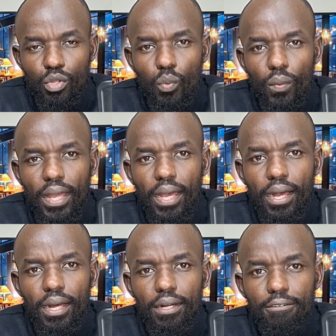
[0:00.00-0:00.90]

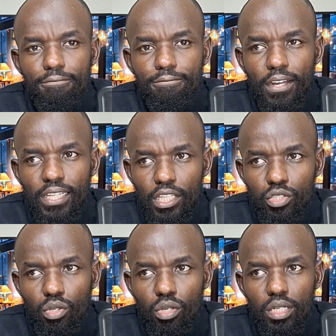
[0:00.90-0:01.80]
where
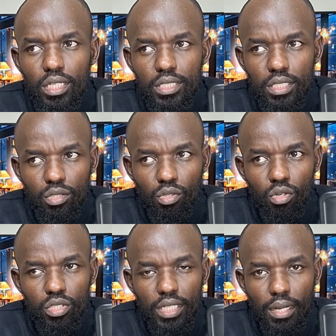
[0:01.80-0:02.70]
financial
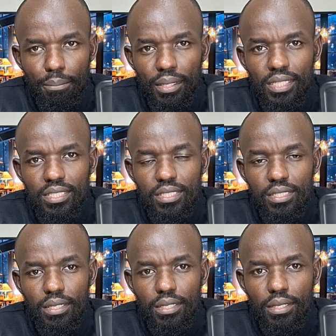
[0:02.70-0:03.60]
technology
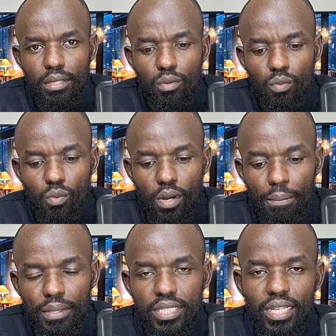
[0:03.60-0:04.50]
companies were
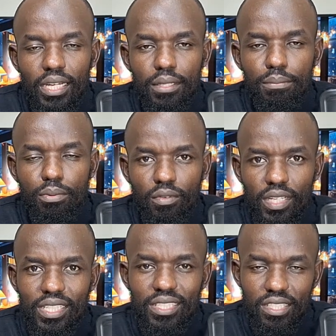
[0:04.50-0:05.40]
basically
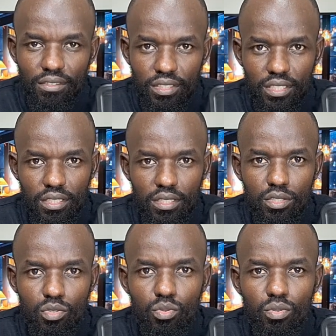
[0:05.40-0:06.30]
providing
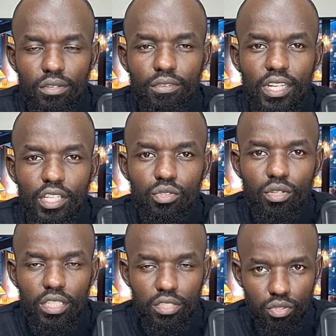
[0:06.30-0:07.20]
services to the
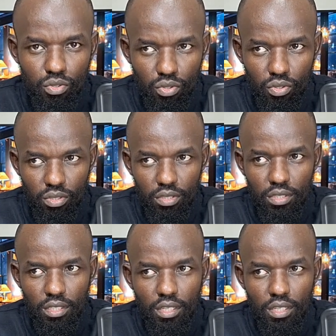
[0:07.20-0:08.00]
financial institutions.